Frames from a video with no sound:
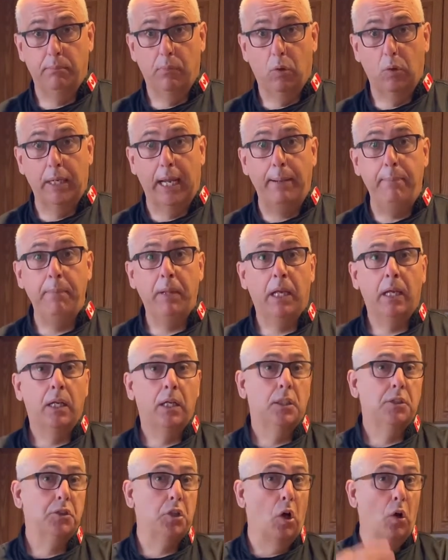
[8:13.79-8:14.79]
Okay,
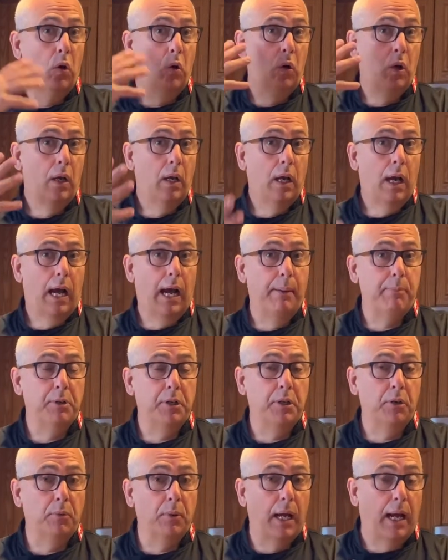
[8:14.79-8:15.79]
so I'm
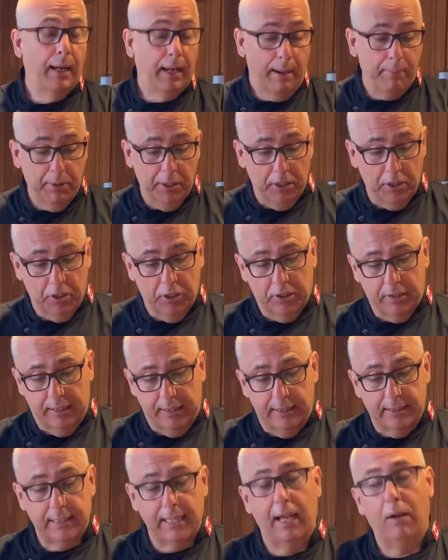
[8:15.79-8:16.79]
gonna cook
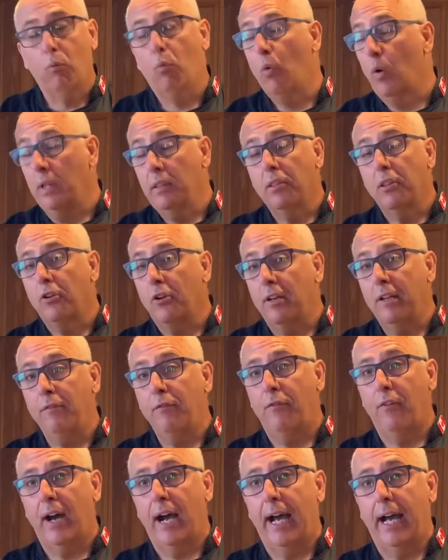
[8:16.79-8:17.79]
this at
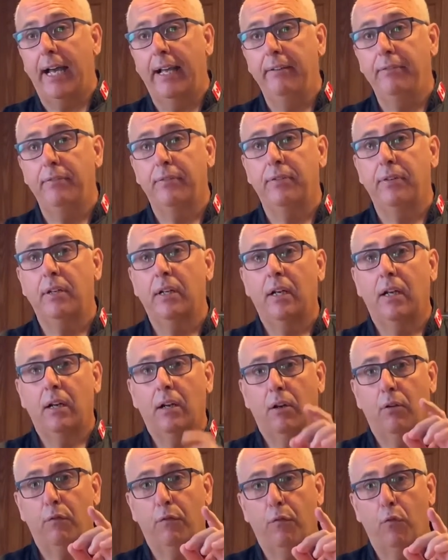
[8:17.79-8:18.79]
135
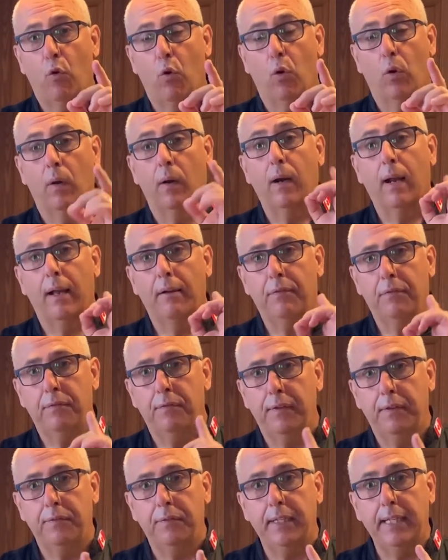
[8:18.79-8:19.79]
for
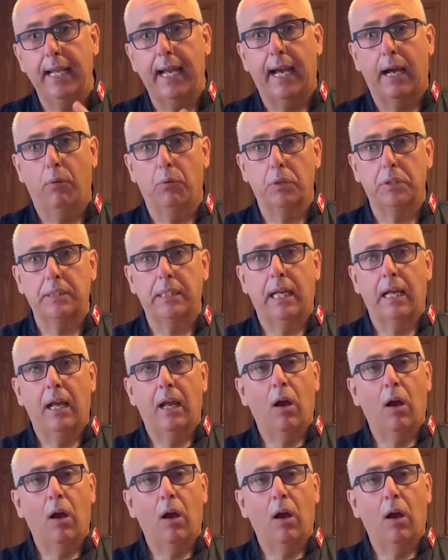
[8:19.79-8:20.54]
50 hours.